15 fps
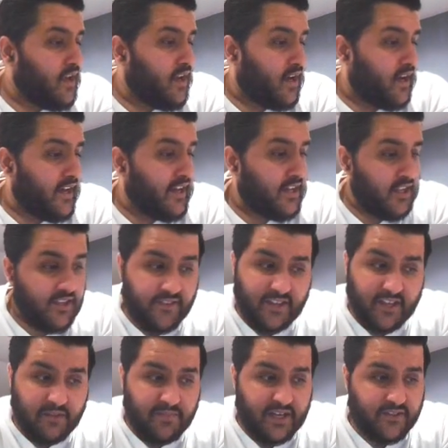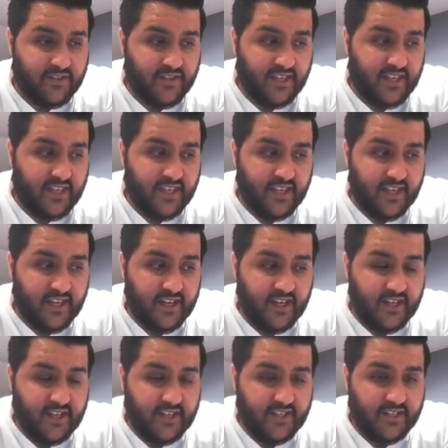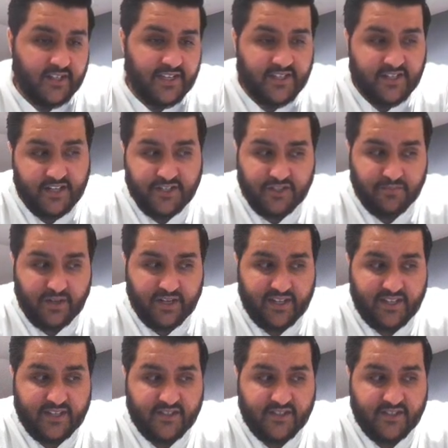Another thing about the international break